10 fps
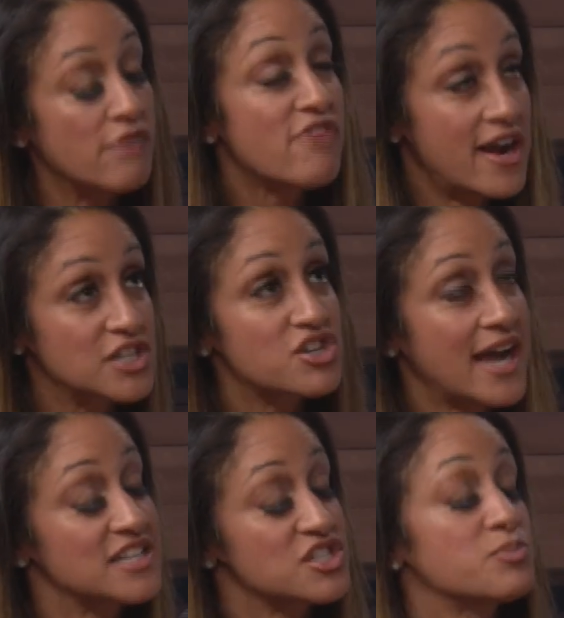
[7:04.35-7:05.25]

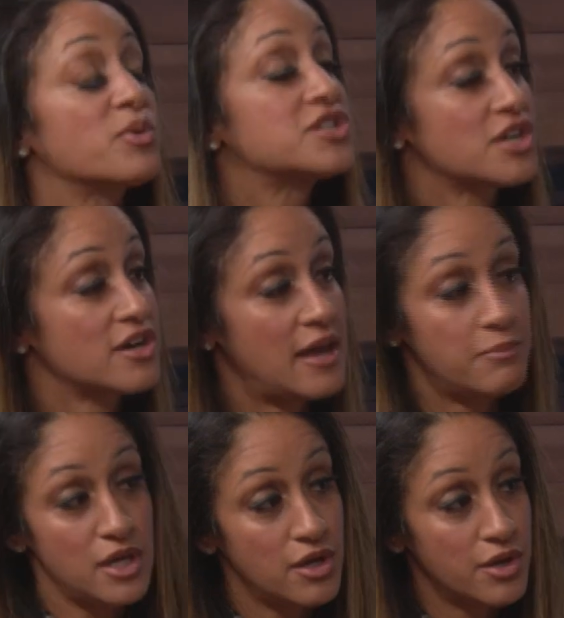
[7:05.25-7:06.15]
a sprinter at
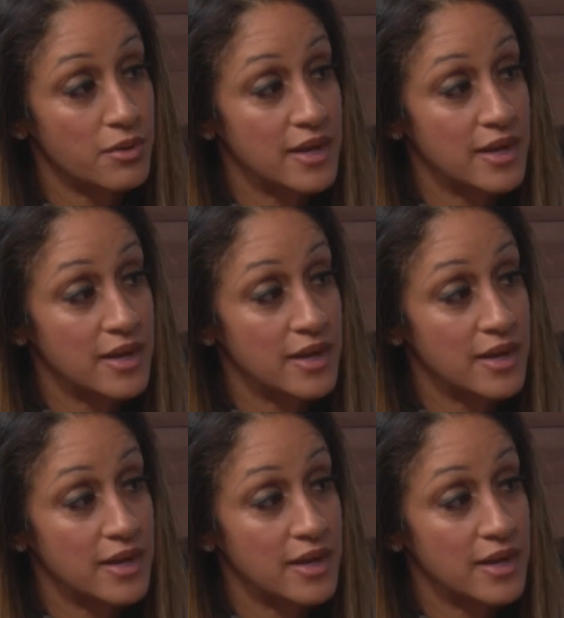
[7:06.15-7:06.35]
BU.